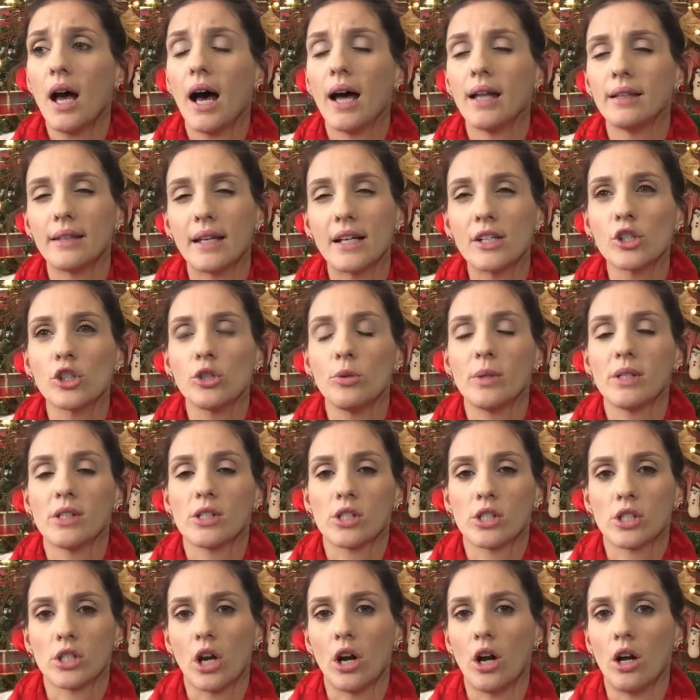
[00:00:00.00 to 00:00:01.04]
unless you
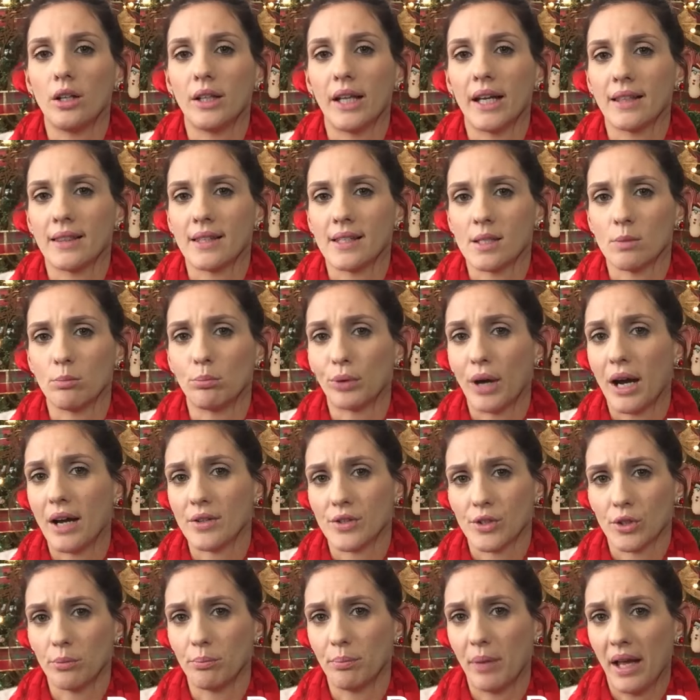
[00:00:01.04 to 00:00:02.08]
install like this
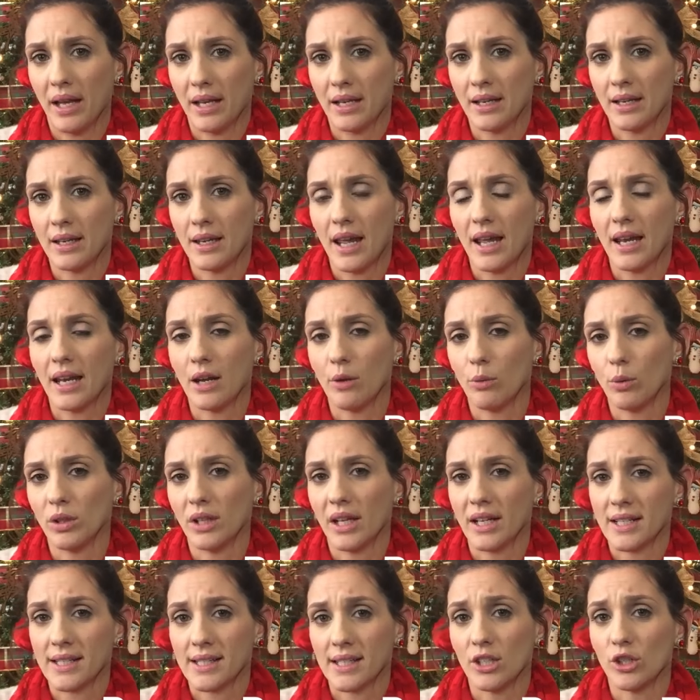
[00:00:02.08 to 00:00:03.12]
browser button and it will
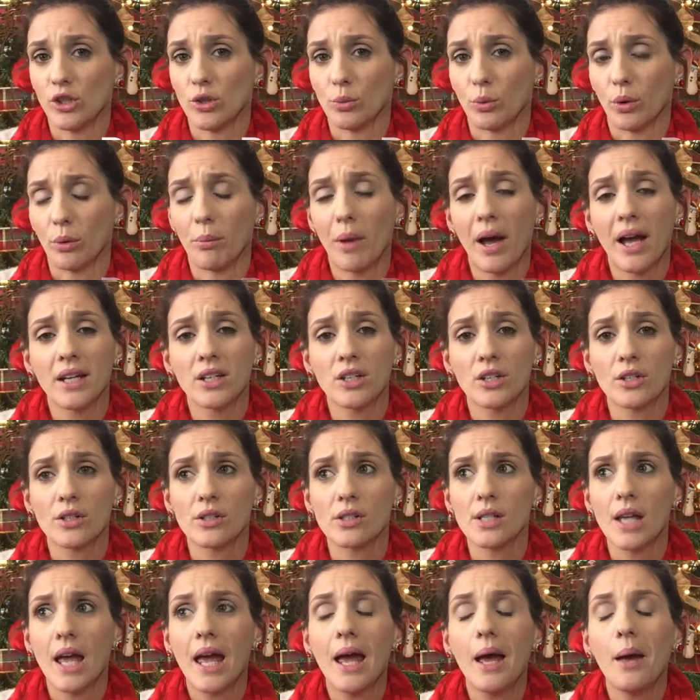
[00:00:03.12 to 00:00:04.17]
like send you
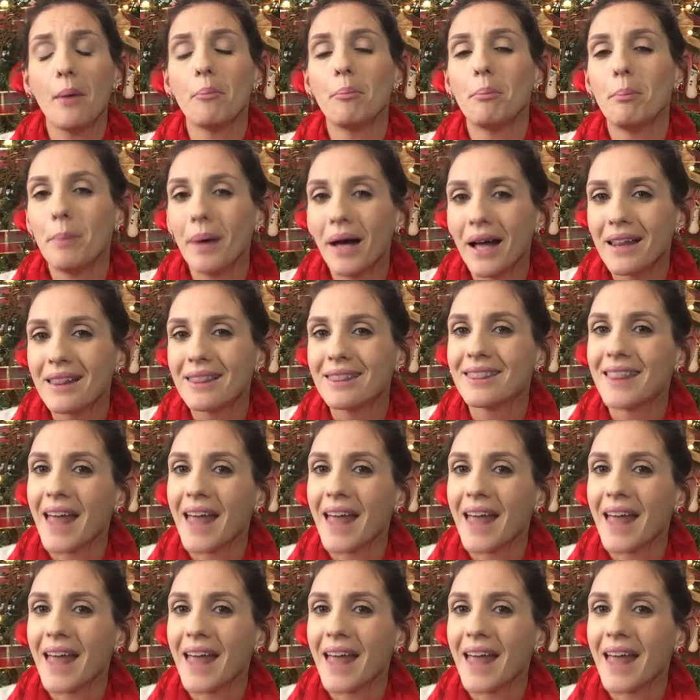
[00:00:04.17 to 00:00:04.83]
reminders. But